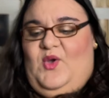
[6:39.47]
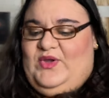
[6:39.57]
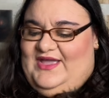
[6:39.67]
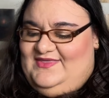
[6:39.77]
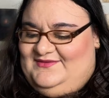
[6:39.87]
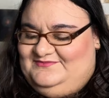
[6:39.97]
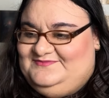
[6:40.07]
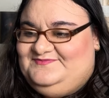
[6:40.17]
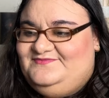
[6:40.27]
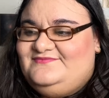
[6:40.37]
Okay then.
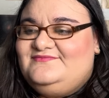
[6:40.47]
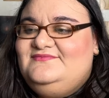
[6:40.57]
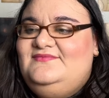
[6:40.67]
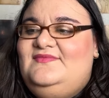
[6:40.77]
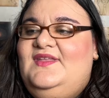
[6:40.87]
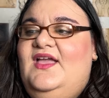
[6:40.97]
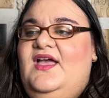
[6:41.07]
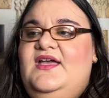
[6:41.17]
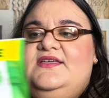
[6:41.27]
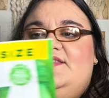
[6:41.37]

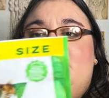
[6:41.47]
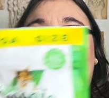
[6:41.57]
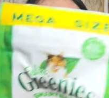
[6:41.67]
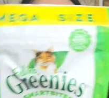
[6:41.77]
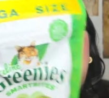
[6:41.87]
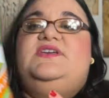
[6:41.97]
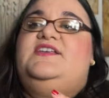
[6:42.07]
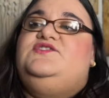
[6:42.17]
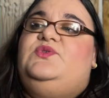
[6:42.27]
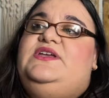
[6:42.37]
The jumbo
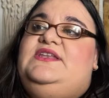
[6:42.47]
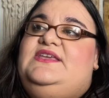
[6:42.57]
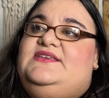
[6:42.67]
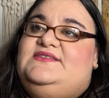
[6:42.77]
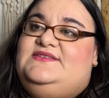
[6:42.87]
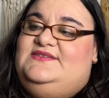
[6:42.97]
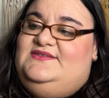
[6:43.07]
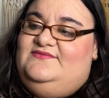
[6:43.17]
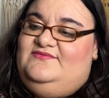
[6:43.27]
size greenies.